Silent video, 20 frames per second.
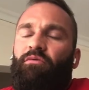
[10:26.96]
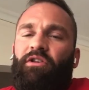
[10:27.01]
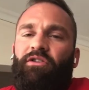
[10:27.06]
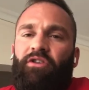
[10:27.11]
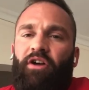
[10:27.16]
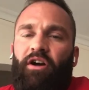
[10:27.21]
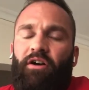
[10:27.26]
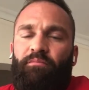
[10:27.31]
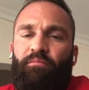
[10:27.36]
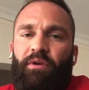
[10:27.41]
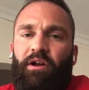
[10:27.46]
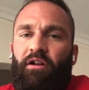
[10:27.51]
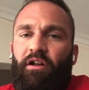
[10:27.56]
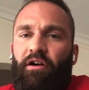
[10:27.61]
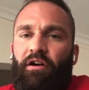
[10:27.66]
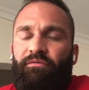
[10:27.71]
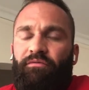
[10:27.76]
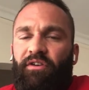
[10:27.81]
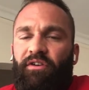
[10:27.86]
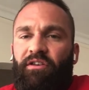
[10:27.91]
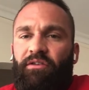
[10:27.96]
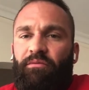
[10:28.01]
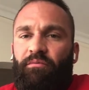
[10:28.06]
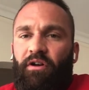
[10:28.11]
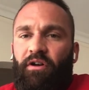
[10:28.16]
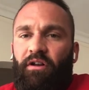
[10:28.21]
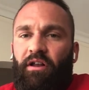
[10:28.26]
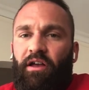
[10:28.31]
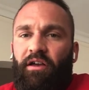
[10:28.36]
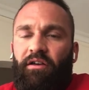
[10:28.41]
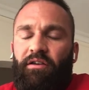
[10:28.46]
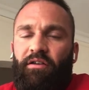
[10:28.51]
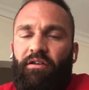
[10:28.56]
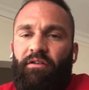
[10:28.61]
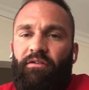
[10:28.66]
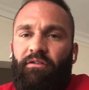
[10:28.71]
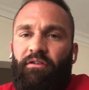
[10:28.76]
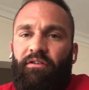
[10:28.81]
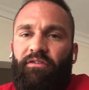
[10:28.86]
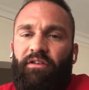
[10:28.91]
we talked about a lot of things, but like
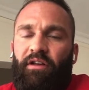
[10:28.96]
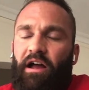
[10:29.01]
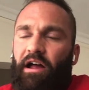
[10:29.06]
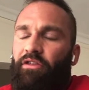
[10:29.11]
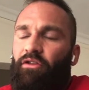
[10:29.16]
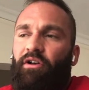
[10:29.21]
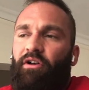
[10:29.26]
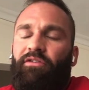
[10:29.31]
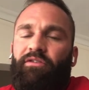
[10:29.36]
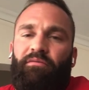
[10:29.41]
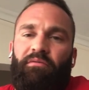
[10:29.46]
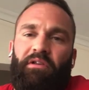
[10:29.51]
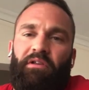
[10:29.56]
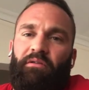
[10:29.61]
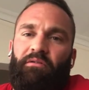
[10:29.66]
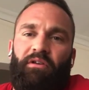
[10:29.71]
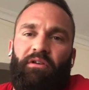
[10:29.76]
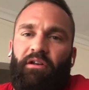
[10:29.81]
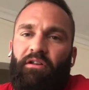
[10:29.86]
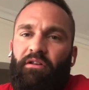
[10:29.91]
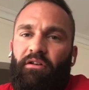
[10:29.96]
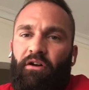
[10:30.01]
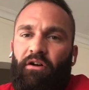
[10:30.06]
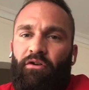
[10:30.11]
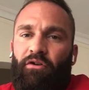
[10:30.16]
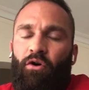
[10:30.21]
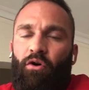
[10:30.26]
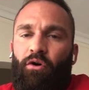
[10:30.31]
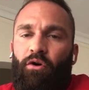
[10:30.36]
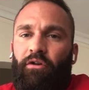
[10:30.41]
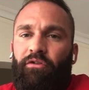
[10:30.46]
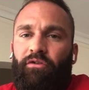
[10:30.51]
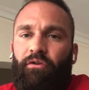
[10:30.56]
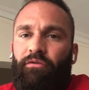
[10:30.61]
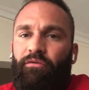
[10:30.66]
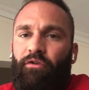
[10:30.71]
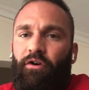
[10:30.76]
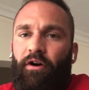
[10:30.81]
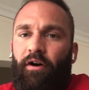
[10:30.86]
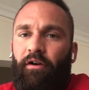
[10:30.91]
this, I know it's been in, on a hold
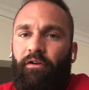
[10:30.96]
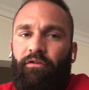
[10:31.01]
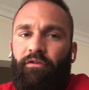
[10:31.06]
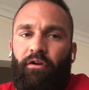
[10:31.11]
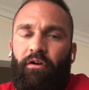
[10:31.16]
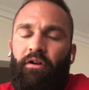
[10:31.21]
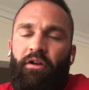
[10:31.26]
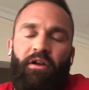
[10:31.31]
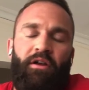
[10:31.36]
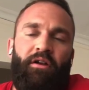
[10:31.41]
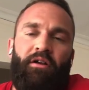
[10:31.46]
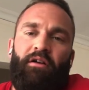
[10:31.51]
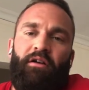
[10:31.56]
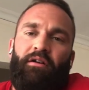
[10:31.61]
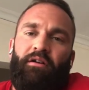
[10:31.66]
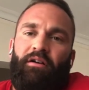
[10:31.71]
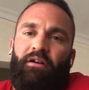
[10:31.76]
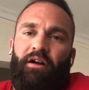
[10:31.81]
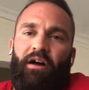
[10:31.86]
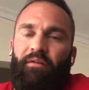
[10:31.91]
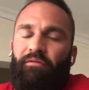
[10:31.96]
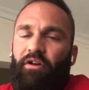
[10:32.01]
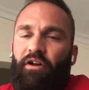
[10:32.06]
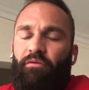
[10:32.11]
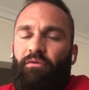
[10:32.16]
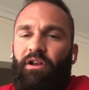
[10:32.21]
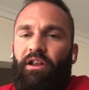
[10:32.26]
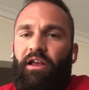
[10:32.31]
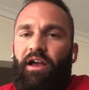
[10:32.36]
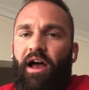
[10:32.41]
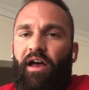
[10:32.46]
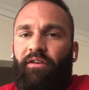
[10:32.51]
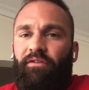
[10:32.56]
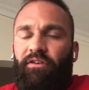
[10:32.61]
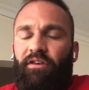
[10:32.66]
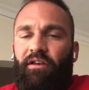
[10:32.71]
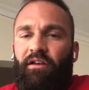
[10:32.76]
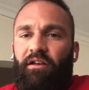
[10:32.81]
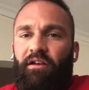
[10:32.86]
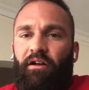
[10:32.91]
so far, so I'm not really
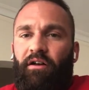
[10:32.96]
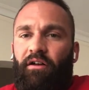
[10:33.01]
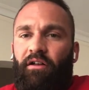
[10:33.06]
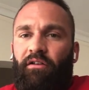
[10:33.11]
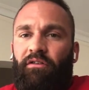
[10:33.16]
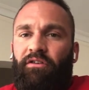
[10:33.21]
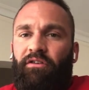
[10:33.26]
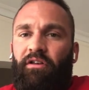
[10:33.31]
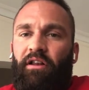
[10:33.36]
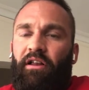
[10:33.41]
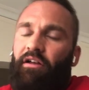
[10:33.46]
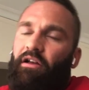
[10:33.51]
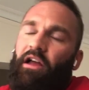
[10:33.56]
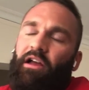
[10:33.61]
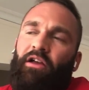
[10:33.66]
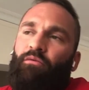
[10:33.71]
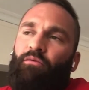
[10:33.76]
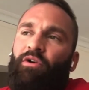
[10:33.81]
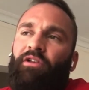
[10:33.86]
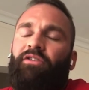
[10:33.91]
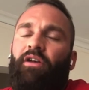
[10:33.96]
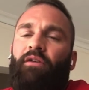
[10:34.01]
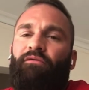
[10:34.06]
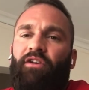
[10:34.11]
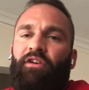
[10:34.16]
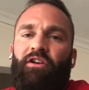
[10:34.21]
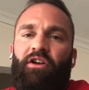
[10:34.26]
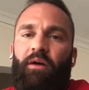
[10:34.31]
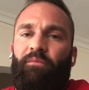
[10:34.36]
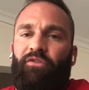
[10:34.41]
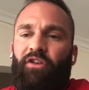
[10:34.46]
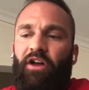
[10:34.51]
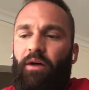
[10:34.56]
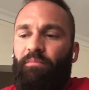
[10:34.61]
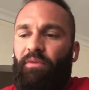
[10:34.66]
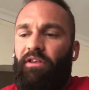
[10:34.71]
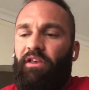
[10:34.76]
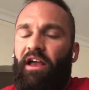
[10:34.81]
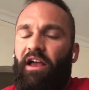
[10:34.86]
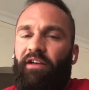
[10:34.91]
asking uh, until, like, once something comes
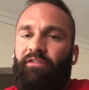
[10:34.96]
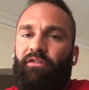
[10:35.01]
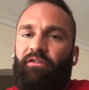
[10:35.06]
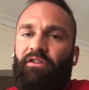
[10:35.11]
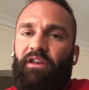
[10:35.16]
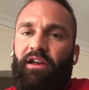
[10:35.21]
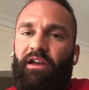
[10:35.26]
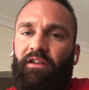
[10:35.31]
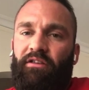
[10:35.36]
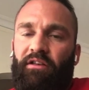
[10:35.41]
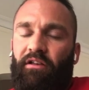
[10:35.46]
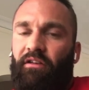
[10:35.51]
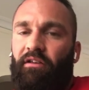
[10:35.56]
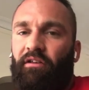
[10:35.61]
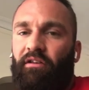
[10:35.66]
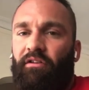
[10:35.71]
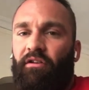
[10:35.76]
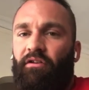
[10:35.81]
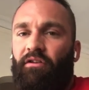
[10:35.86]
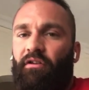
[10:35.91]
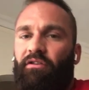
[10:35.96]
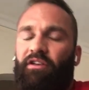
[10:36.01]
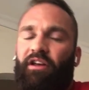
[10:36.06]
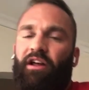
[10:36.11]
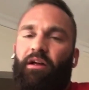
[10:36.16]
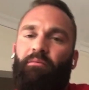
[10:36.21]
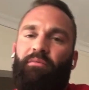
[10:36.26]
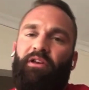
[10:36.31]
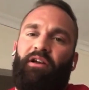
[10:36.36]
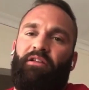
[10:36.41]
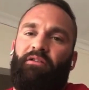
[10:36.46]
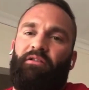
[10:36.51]
up and he has a date, he, he's going to tell me.